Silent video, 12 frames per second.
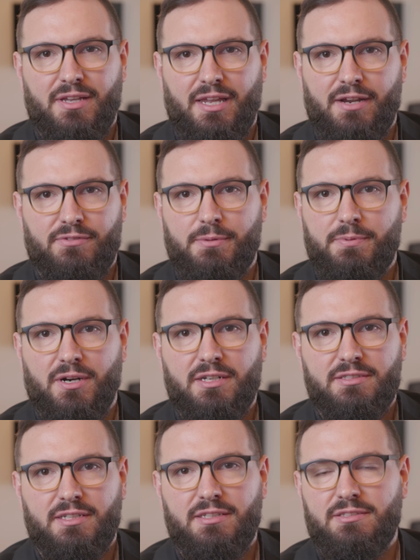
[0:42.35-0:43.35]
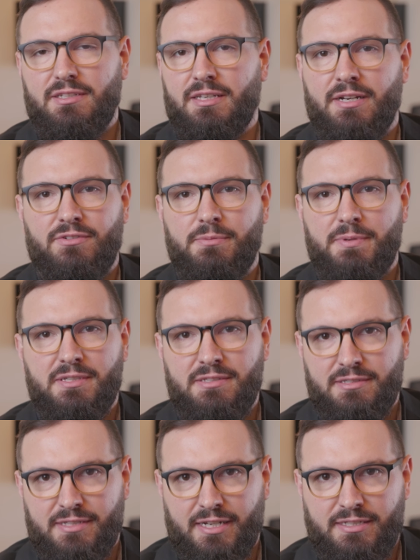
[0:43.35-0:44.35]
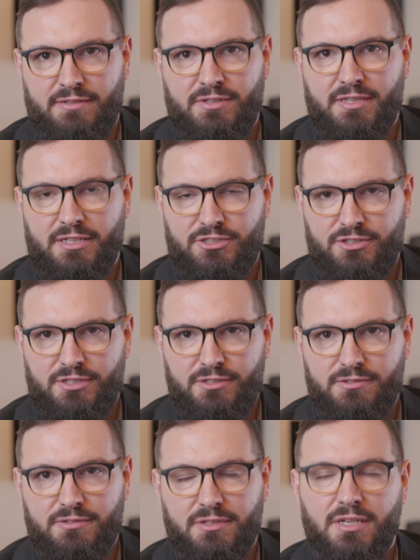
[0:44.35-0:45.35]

every process and every business activity that you do,